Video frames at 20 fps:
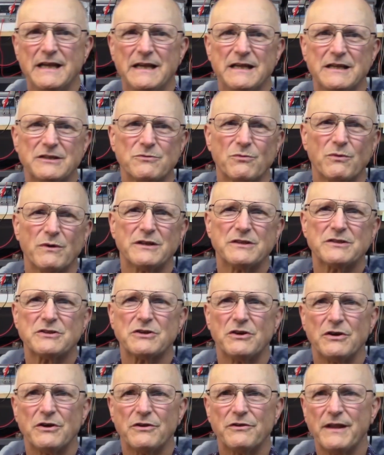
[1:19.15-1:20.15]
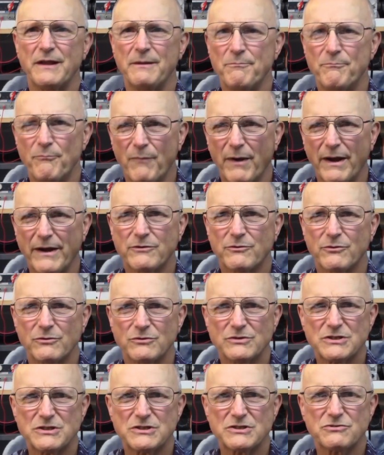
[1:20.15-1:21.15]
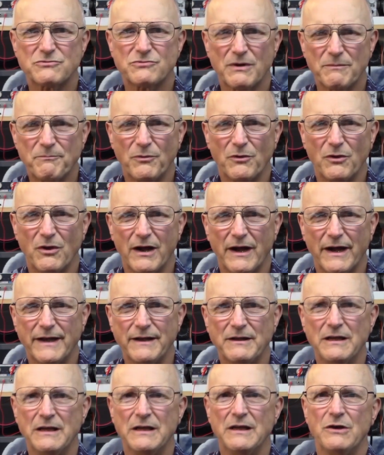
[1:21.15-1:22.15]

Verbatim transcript: is what is called the Microstrip line,